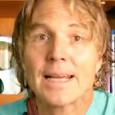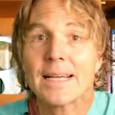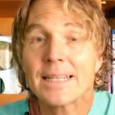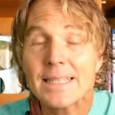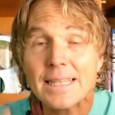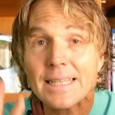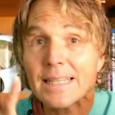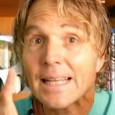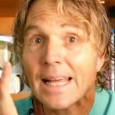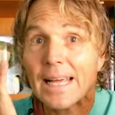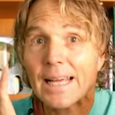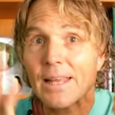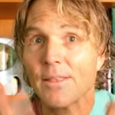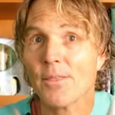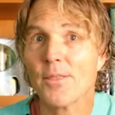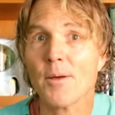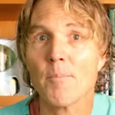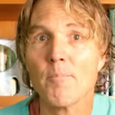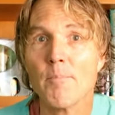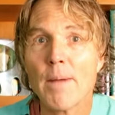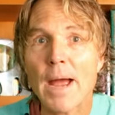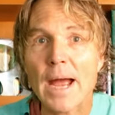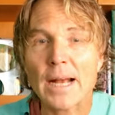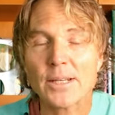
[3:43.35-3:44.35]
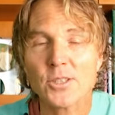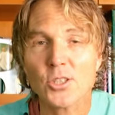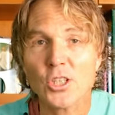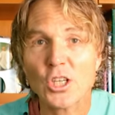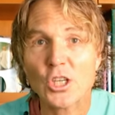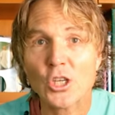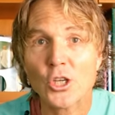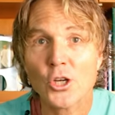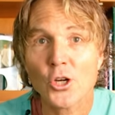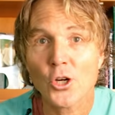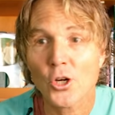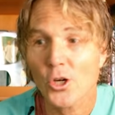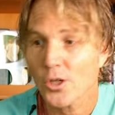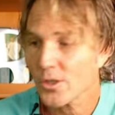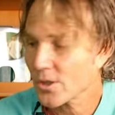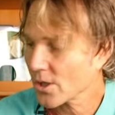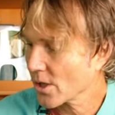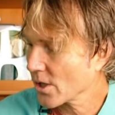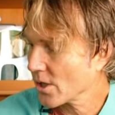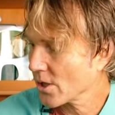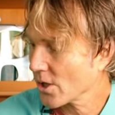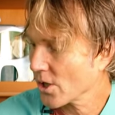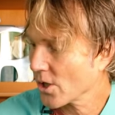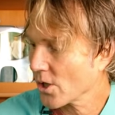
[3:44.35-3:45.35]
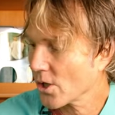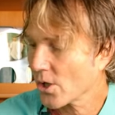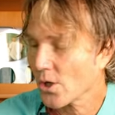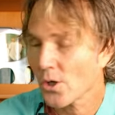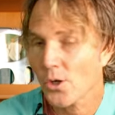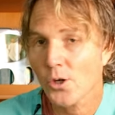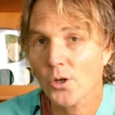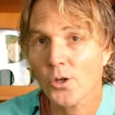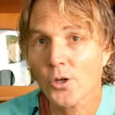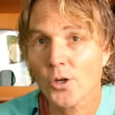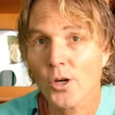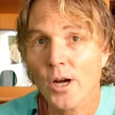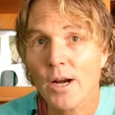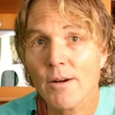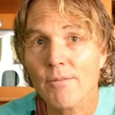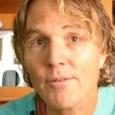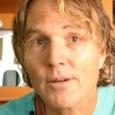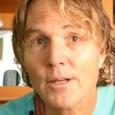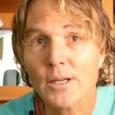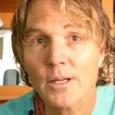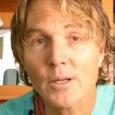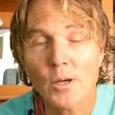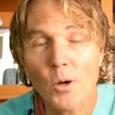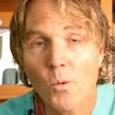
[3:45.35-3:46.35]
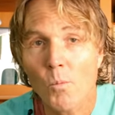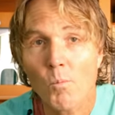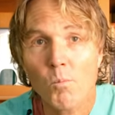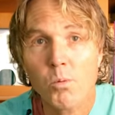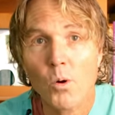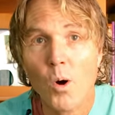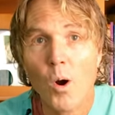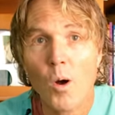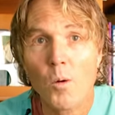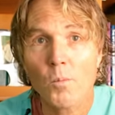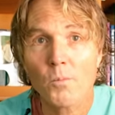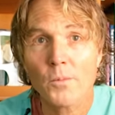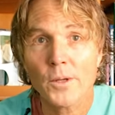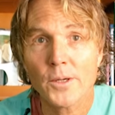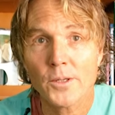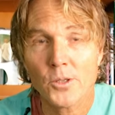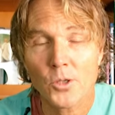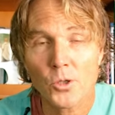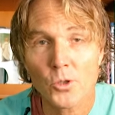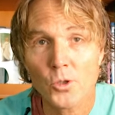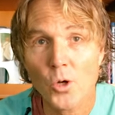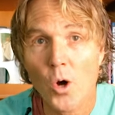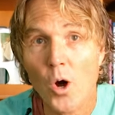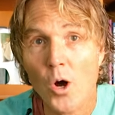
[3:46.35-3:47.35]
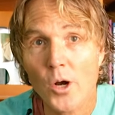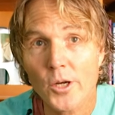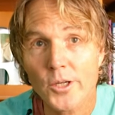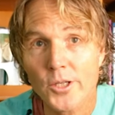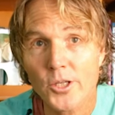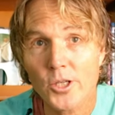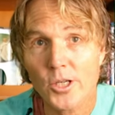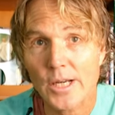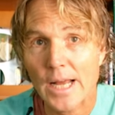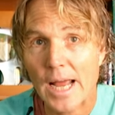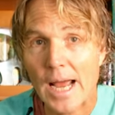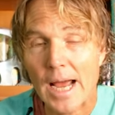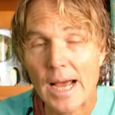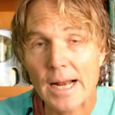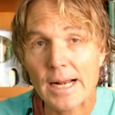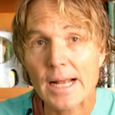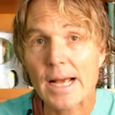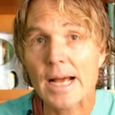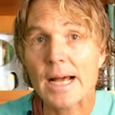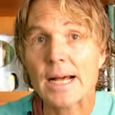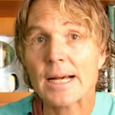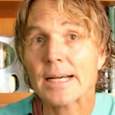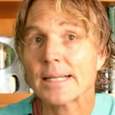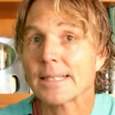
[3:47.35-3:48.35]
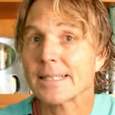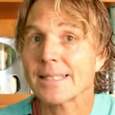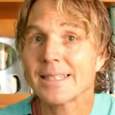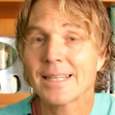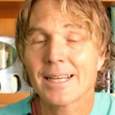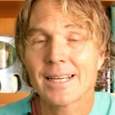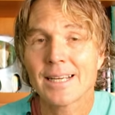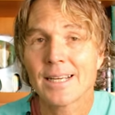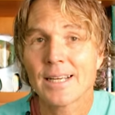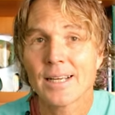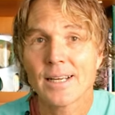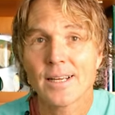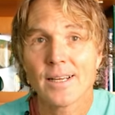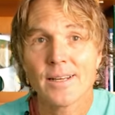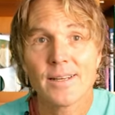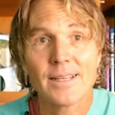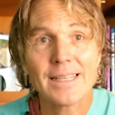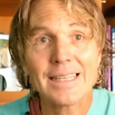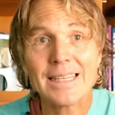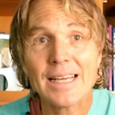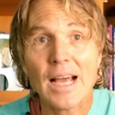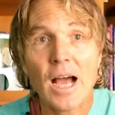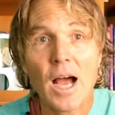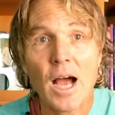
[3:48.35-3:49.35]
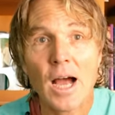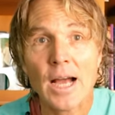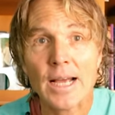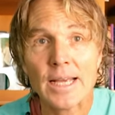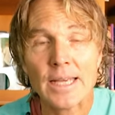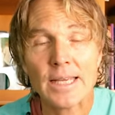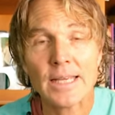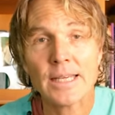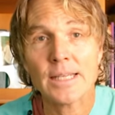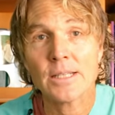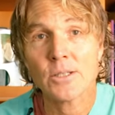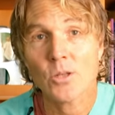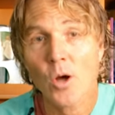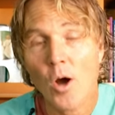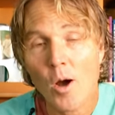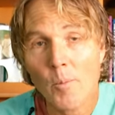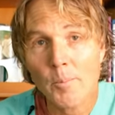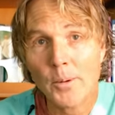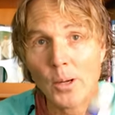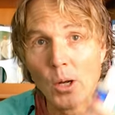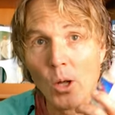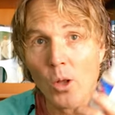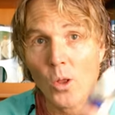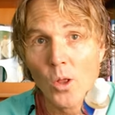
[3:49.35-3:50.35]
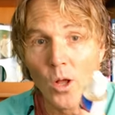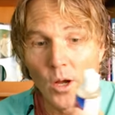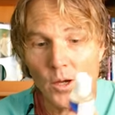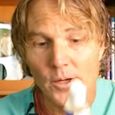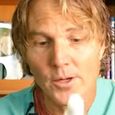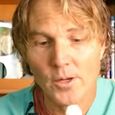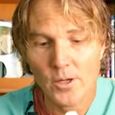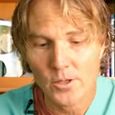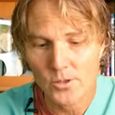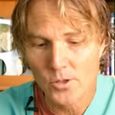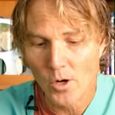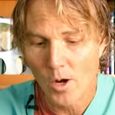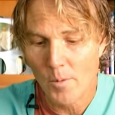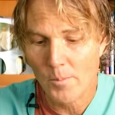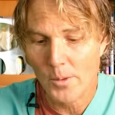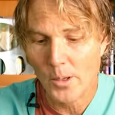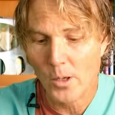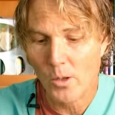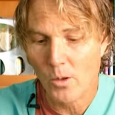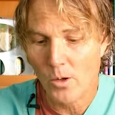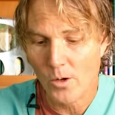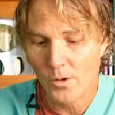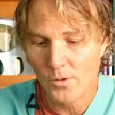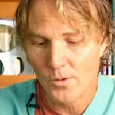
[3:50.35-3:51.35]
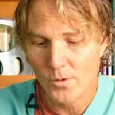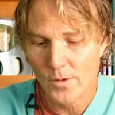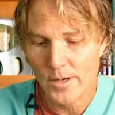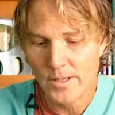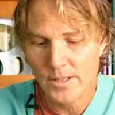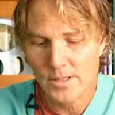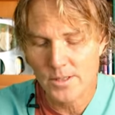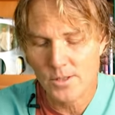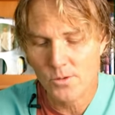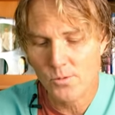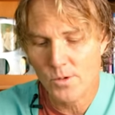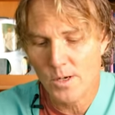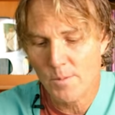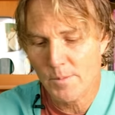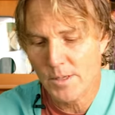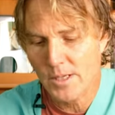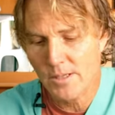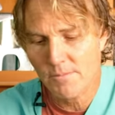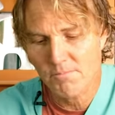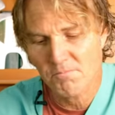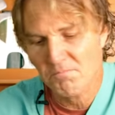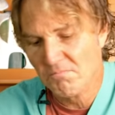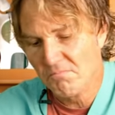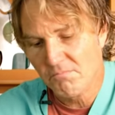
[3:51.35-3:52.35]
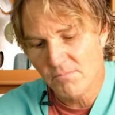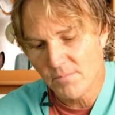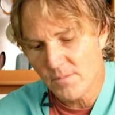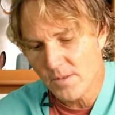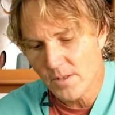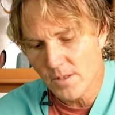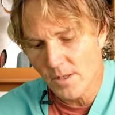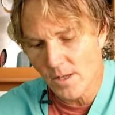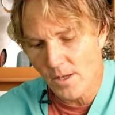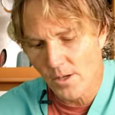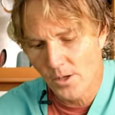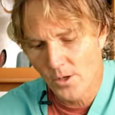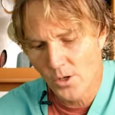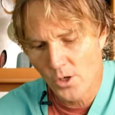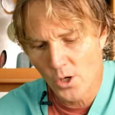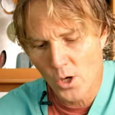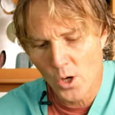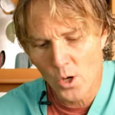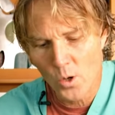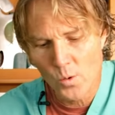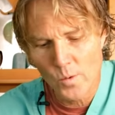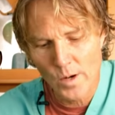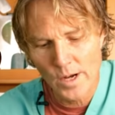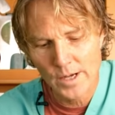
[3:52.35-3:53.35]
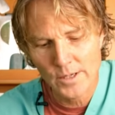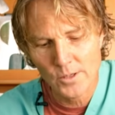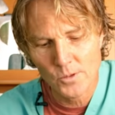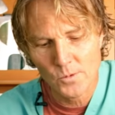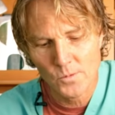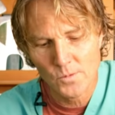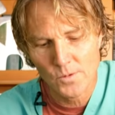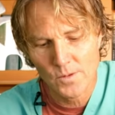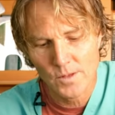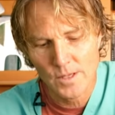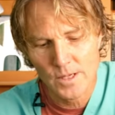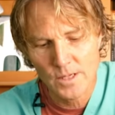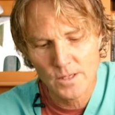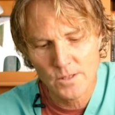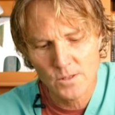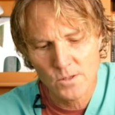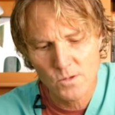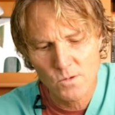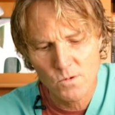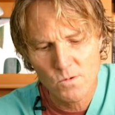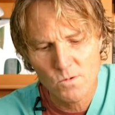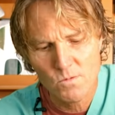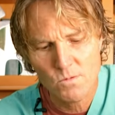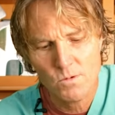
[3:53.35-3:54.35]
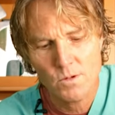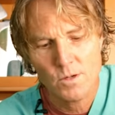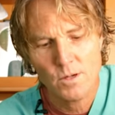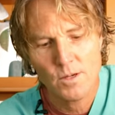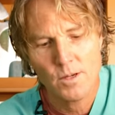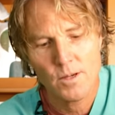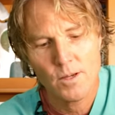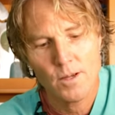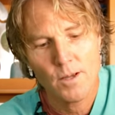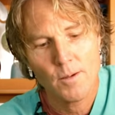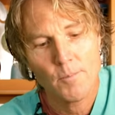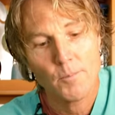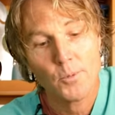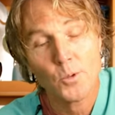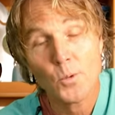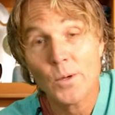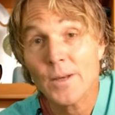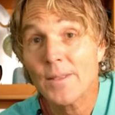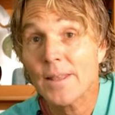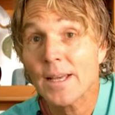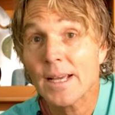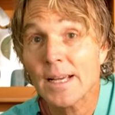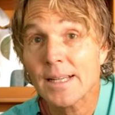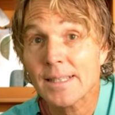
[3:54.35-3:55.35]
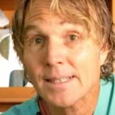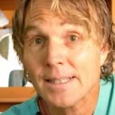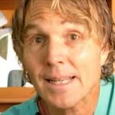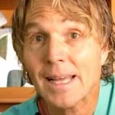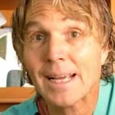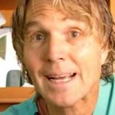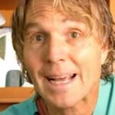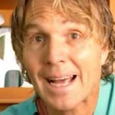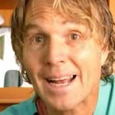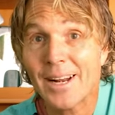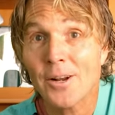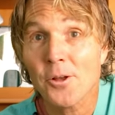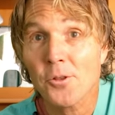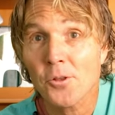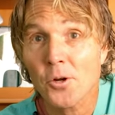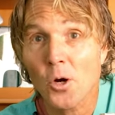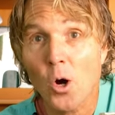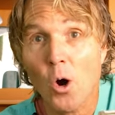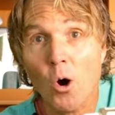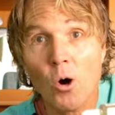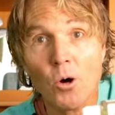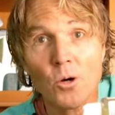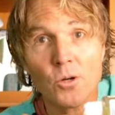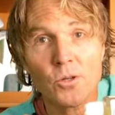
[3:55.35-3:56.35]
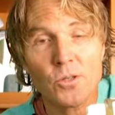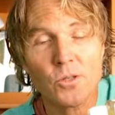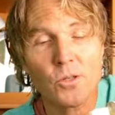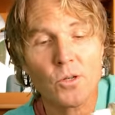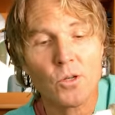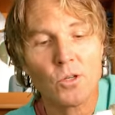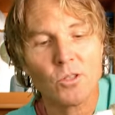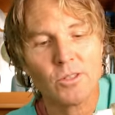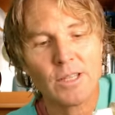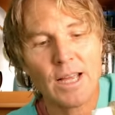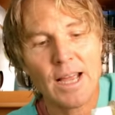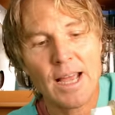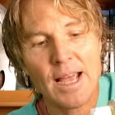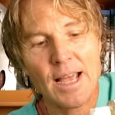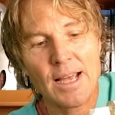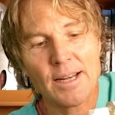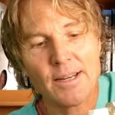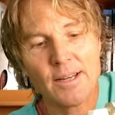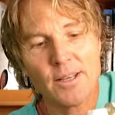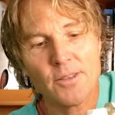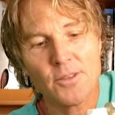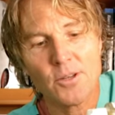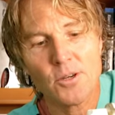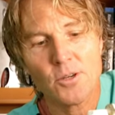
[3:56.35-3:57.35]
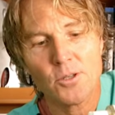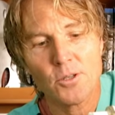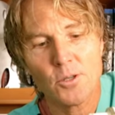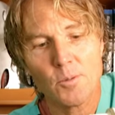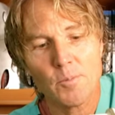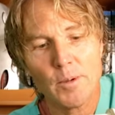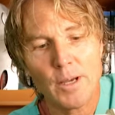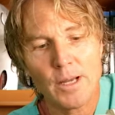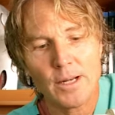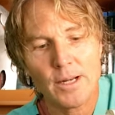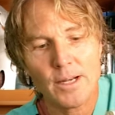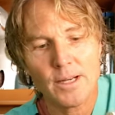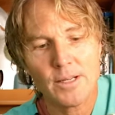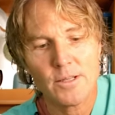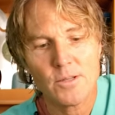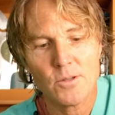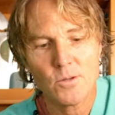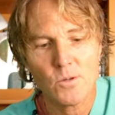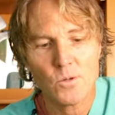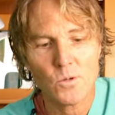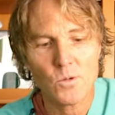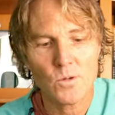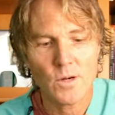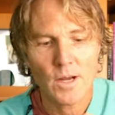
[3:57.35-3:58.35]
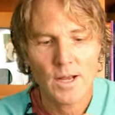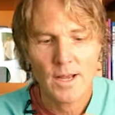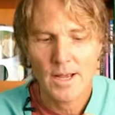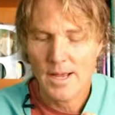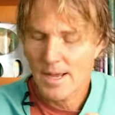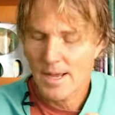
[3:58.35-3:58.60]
Is it like the magic cure? Is it going to cure every problem that your dog or your cat has, that is topical, uh, no, topical arthritis treatment? No, I don't think so. But do I think it's like another arsenal to add in there? You bet I do.